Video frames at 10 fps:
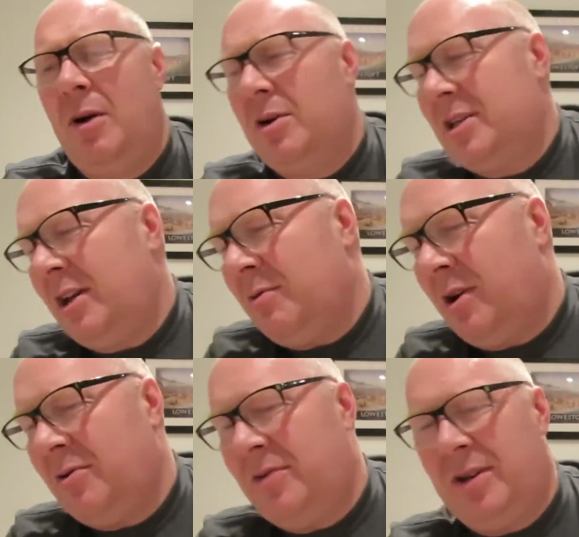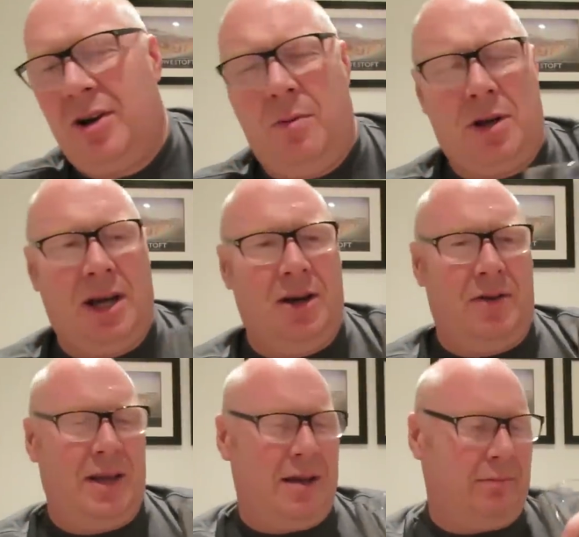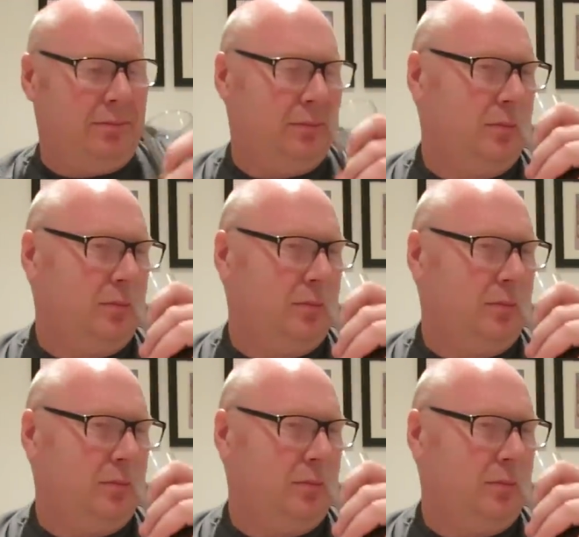No, I tell you what, I don't think I were keen on that.